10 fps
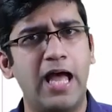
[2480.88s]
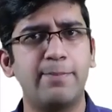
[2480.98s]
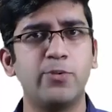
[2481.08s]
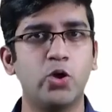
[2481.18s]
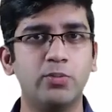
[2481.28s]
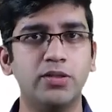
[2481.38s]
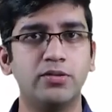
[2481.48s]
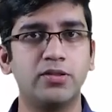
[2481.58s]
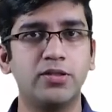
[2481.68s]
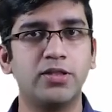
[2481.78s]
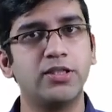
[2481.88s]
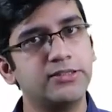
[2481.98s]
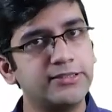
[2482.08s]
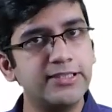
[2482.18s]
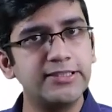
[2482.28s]
Abnormal.
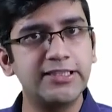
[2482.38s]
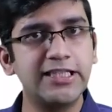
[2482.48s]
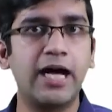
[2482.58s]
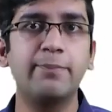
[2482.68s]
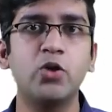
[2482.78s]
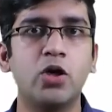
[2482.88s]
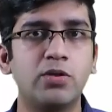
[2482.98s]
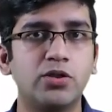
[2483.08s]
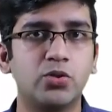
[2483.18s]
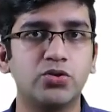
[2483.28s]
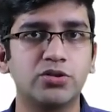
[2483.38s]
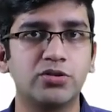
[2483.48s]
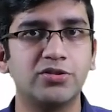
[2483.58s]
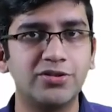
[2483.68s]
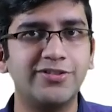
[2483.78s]
This is an abnormal growth.
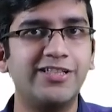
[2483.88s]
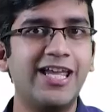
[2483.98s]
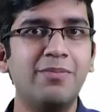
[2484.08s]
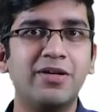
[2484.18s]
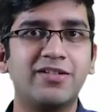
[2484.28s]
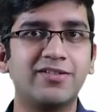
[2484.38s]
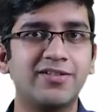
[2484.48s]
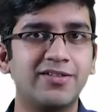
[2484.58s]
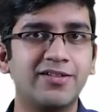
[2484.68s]
Name it.